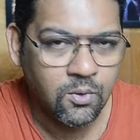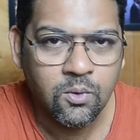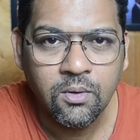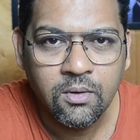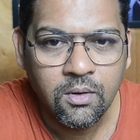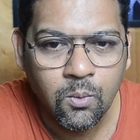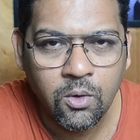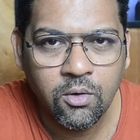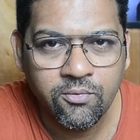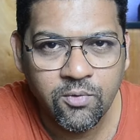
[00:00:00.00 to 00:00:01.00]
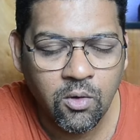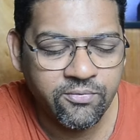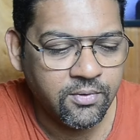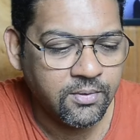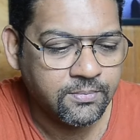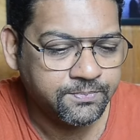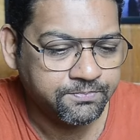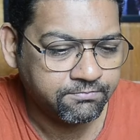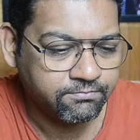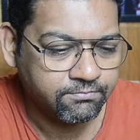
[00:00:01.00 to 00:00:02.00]
you know, what you have to offer.
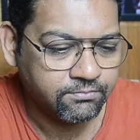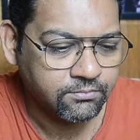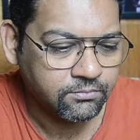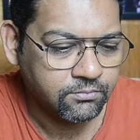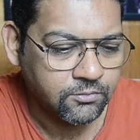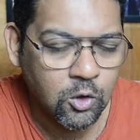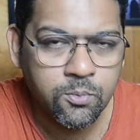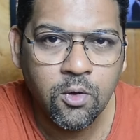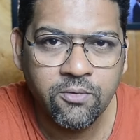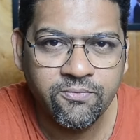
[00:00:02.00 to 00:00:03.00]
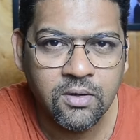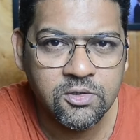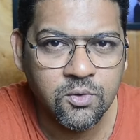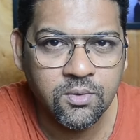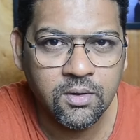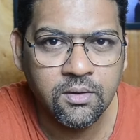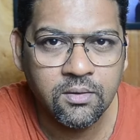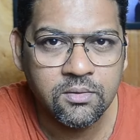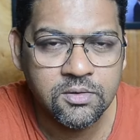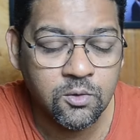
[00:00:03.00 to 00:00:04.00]
Hope you have fun
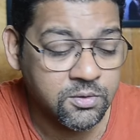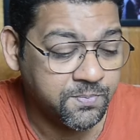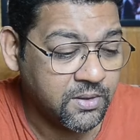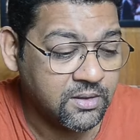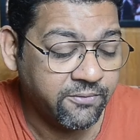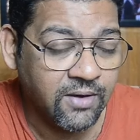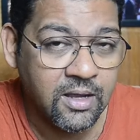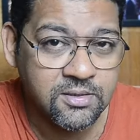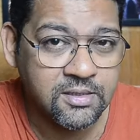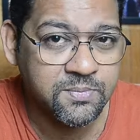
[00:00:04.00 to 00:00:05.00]
shooting slow speed flash,